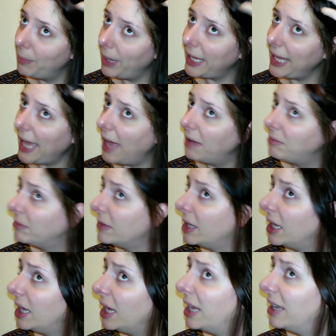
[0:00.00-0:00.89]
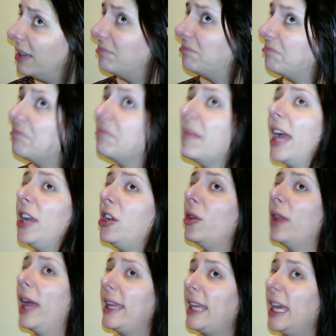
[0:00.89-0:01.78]
but yeah, I
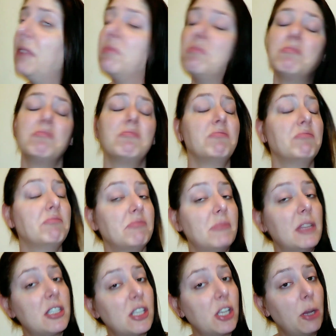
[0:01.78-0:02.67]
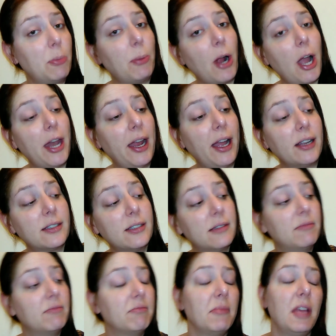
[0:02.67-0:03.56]
do like it. It's a good
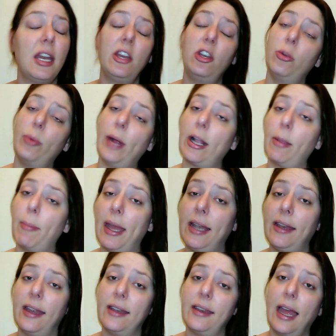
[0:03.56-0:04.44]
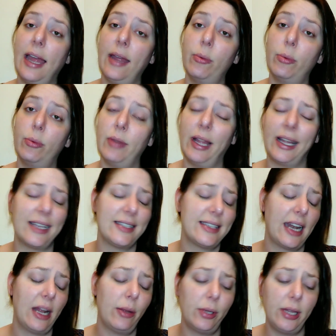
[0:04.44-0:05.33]
product, and I do recommend it. I Like I
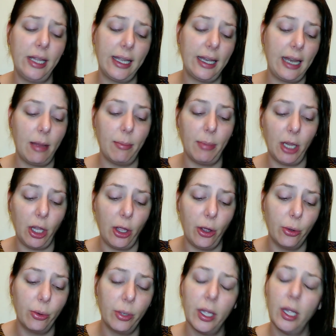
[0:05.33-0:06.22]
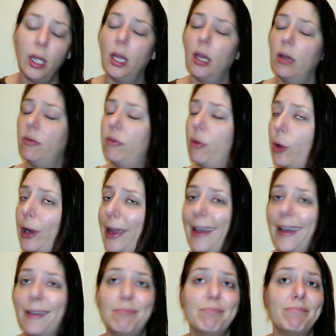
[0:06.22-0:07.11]
said, I will link it down below for
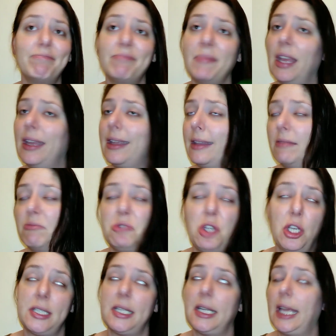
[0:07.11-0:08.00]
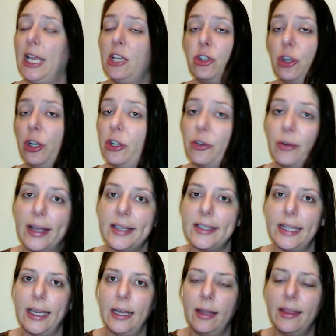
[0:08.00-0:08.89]
you, and just in case you're
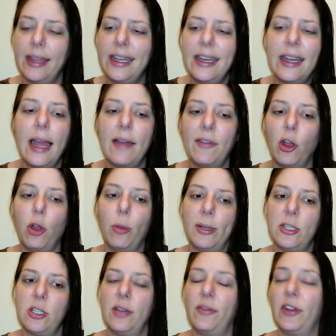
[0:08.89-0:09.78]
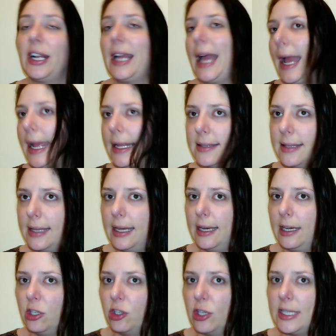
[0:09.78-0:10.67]
interested. They did have a whole bunch of different kinds. They
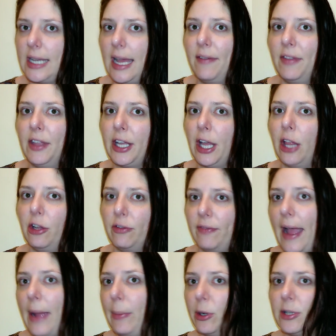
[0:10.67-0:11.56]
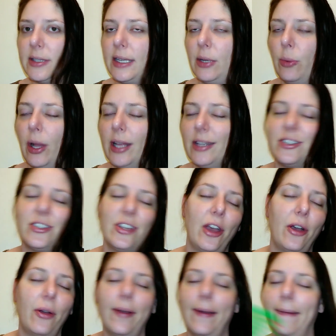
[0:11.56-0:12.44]
didn't just have the color vibrancy one,
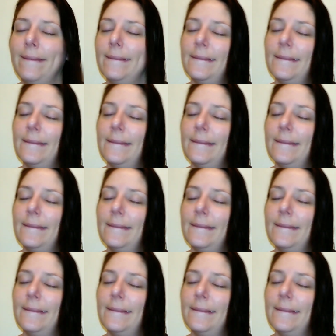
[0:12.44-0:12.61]
so